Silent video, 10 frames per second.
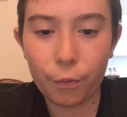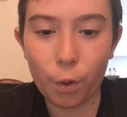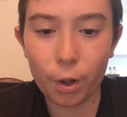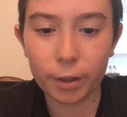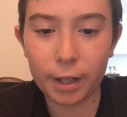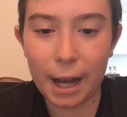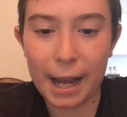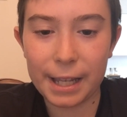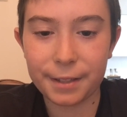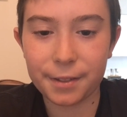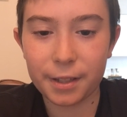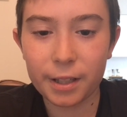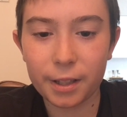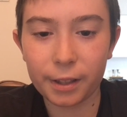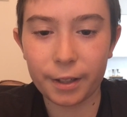four guys
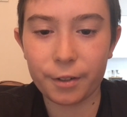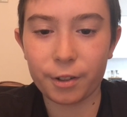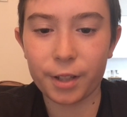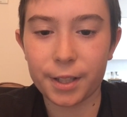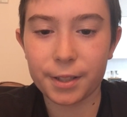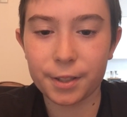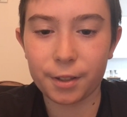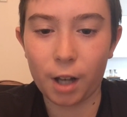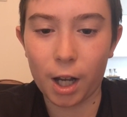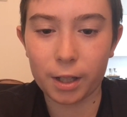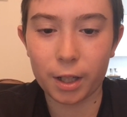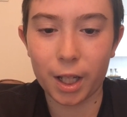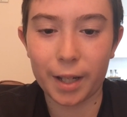literally stocking